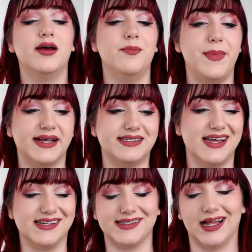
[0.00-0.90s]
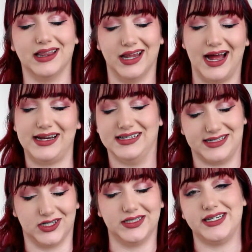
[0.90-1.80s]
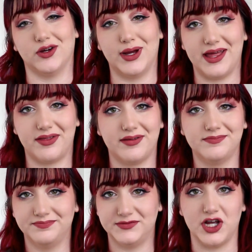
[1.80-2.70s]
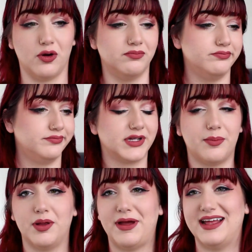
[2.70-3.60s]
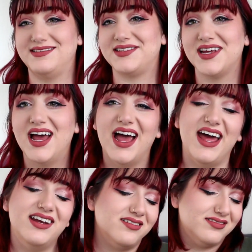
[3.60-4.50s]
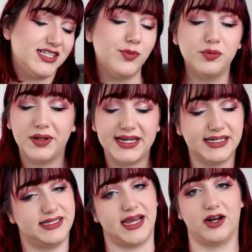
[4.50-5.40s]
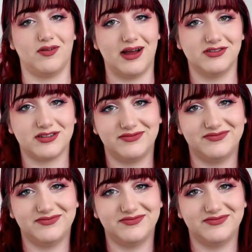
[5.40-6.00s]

makes things a lot easier to deal with. So, a couple of beds and some old blankets hanging around.